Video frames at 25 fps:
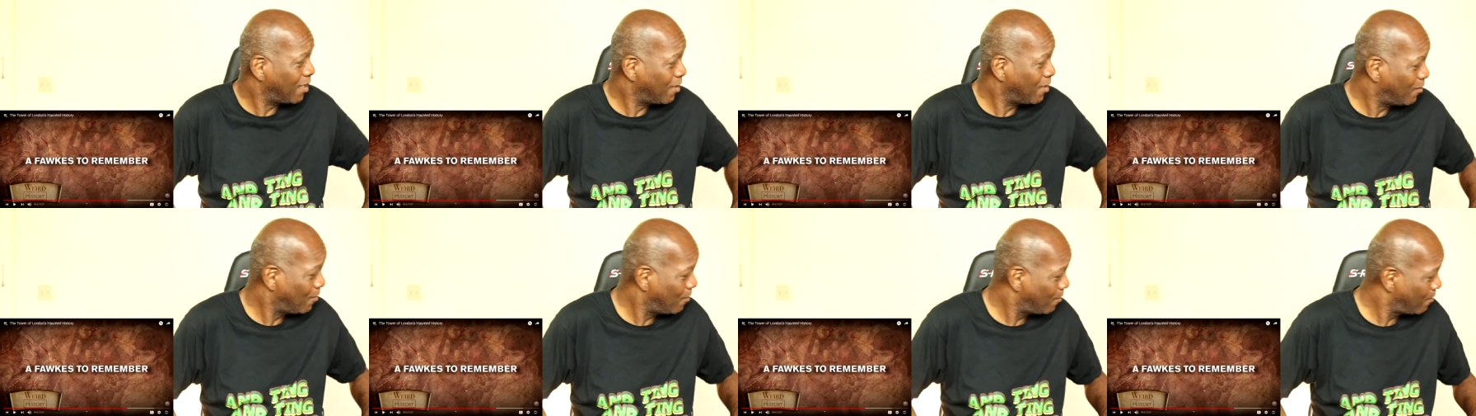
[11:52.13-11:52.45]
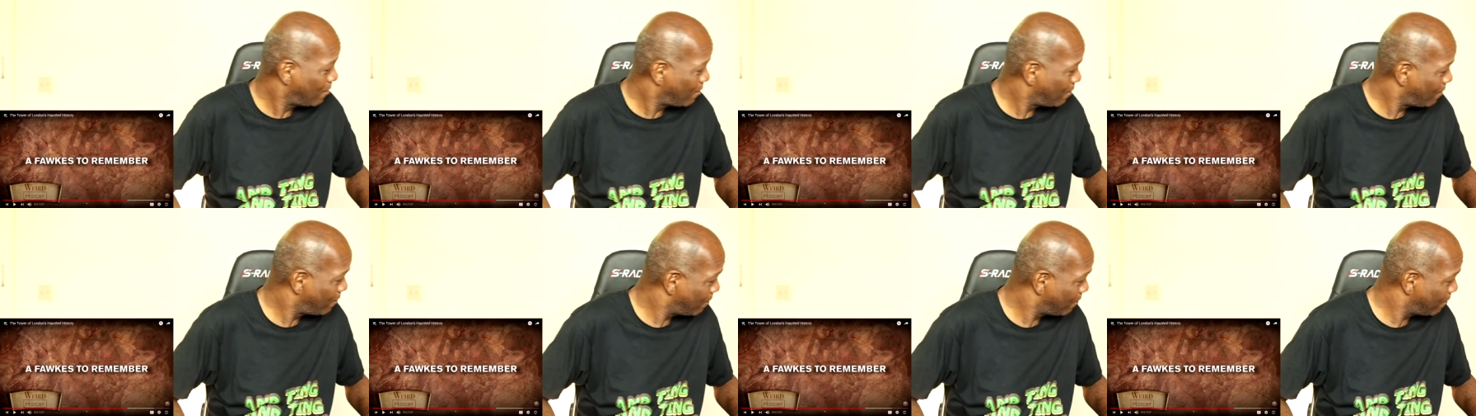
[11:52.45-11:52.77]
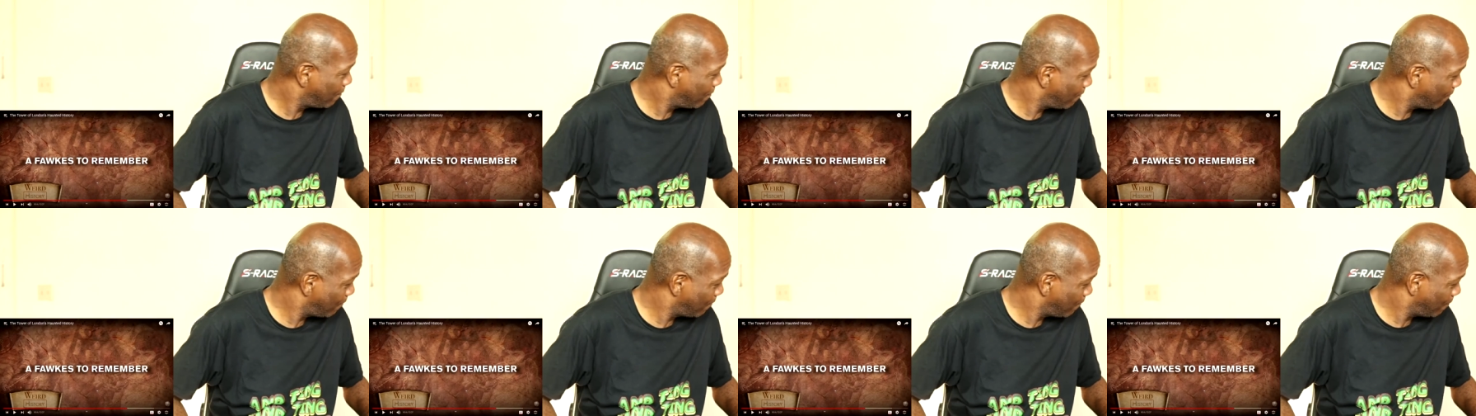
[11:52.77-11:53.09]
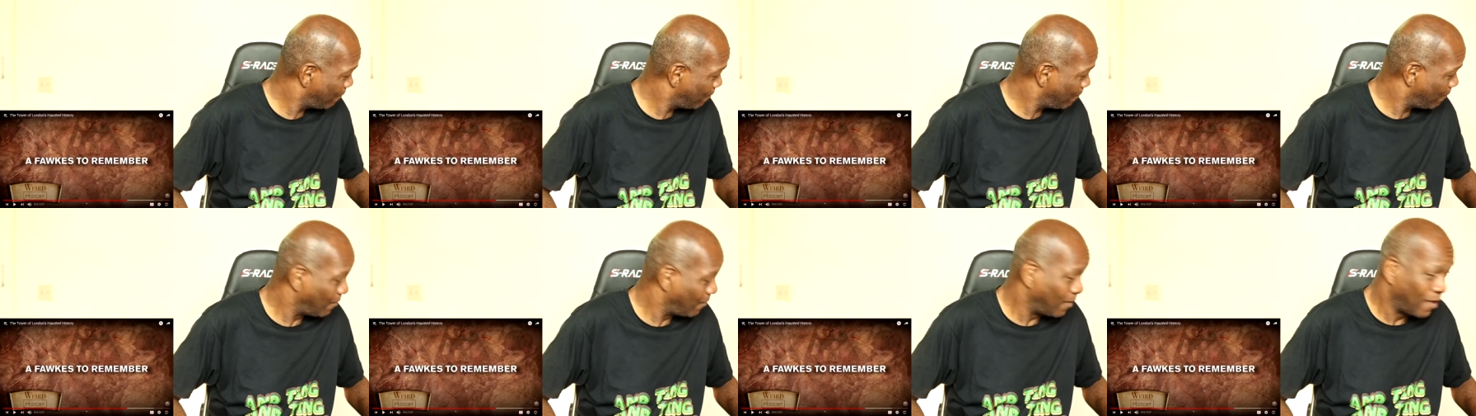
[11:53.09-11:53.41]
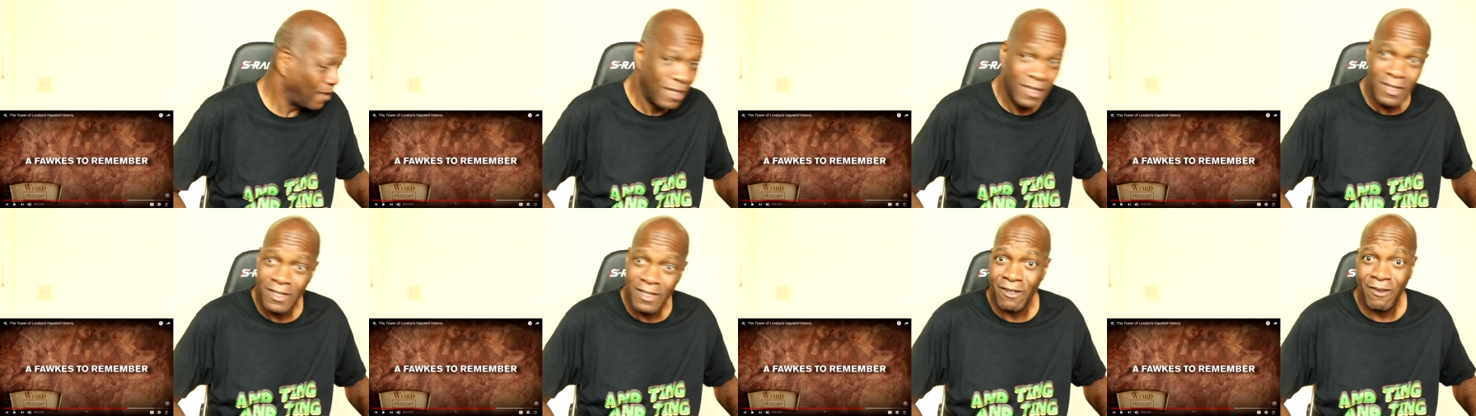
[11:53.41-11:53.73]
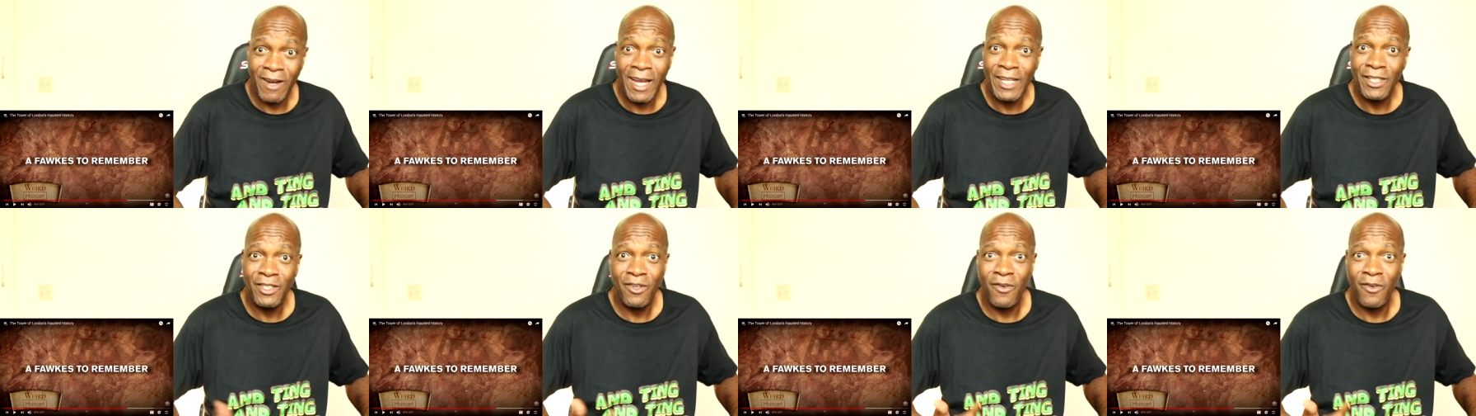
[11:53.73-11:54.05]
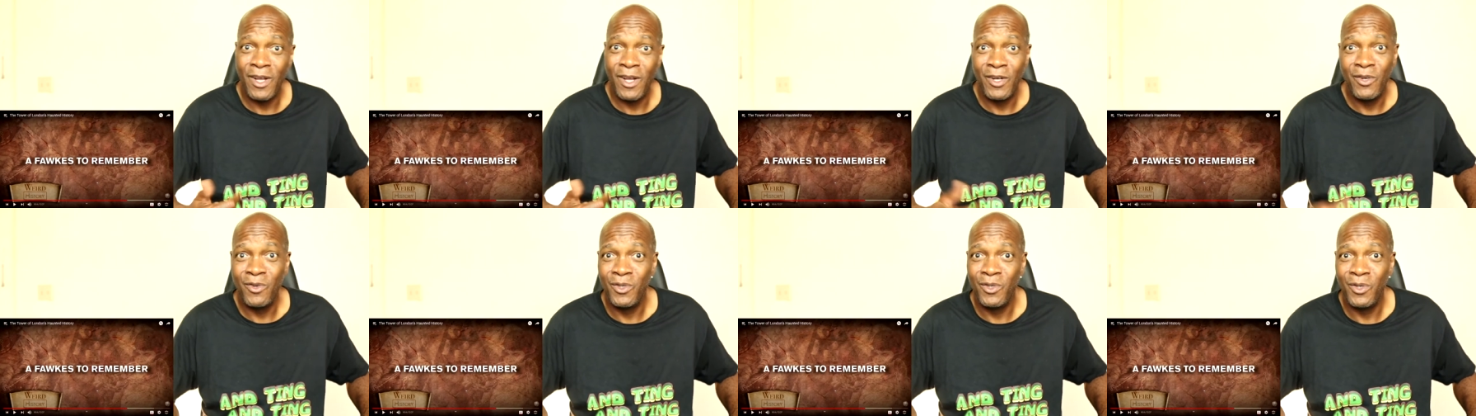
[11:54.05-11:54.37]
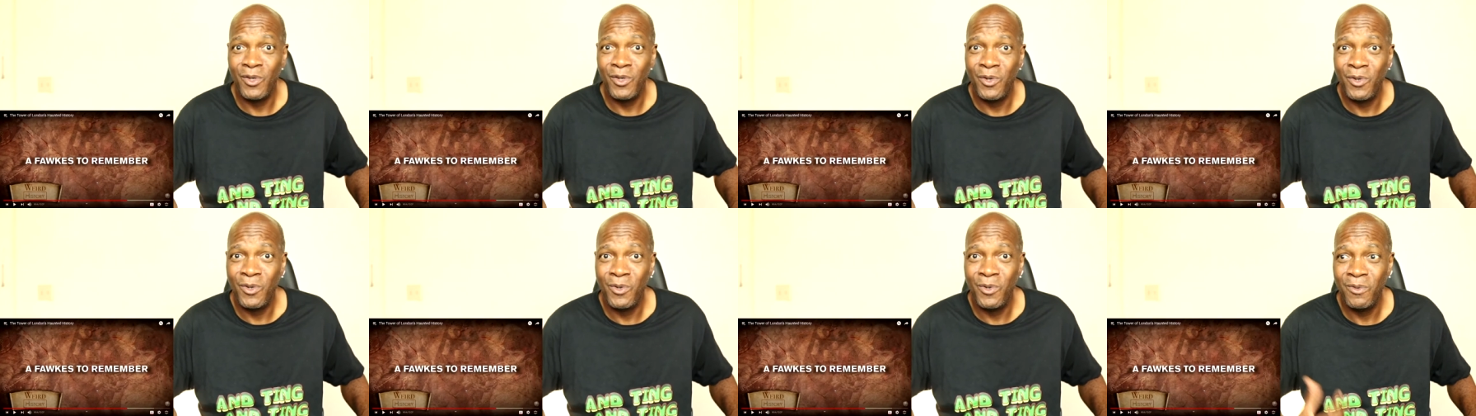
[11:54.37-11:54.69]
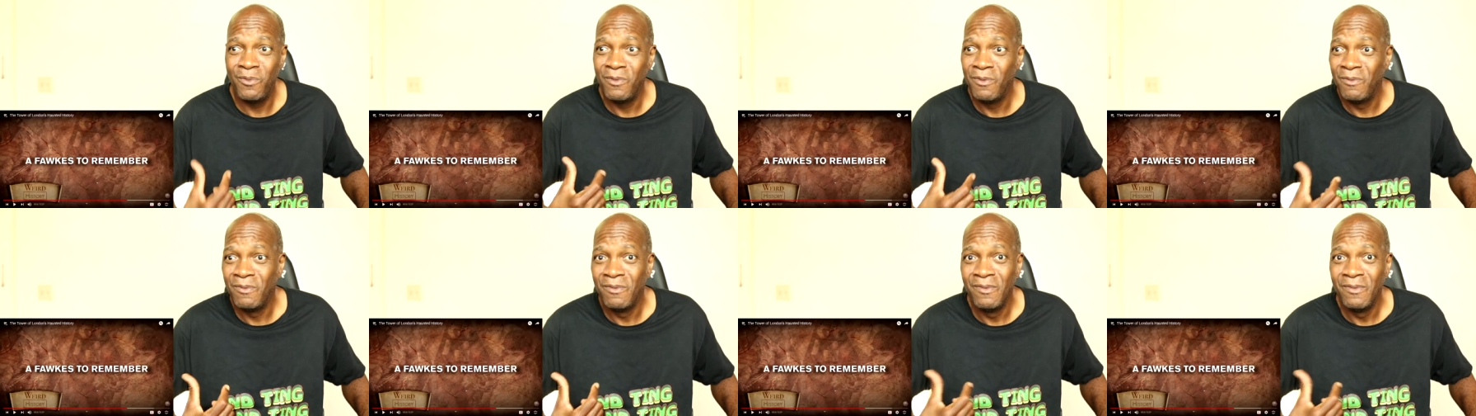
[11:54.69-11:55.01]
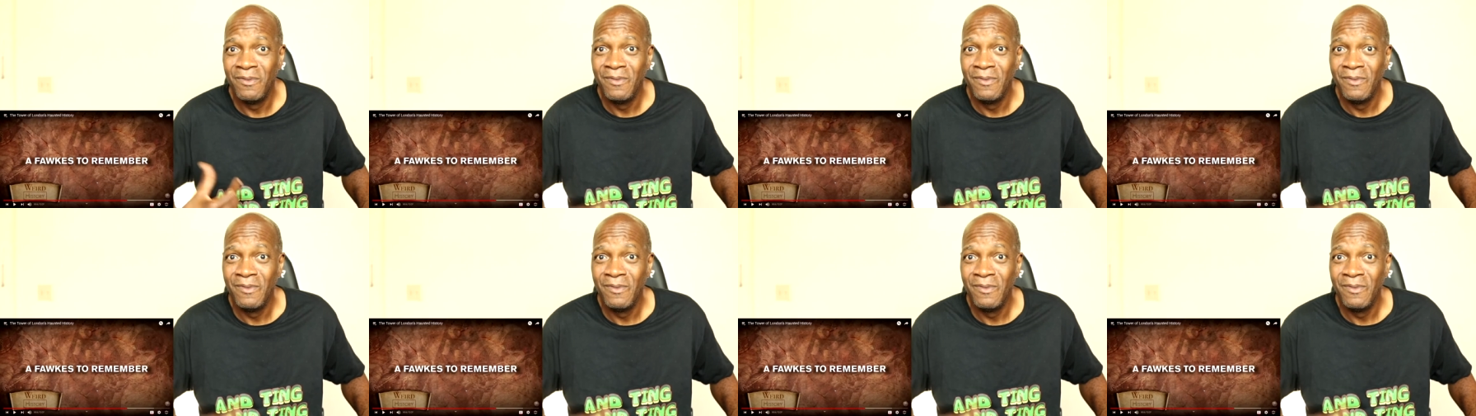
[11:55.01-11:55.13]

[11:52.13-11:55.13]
you know right now, I don't know